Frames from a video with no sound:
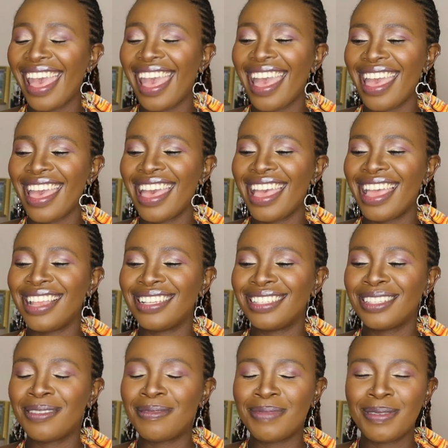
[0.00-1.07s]
and
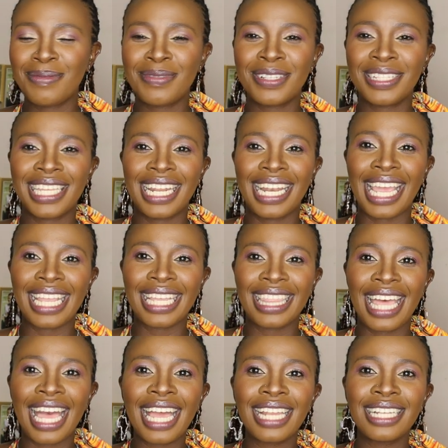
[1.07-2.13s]
some people, they like
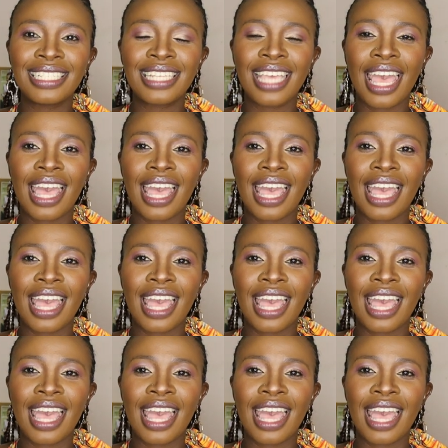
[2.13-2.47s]
that.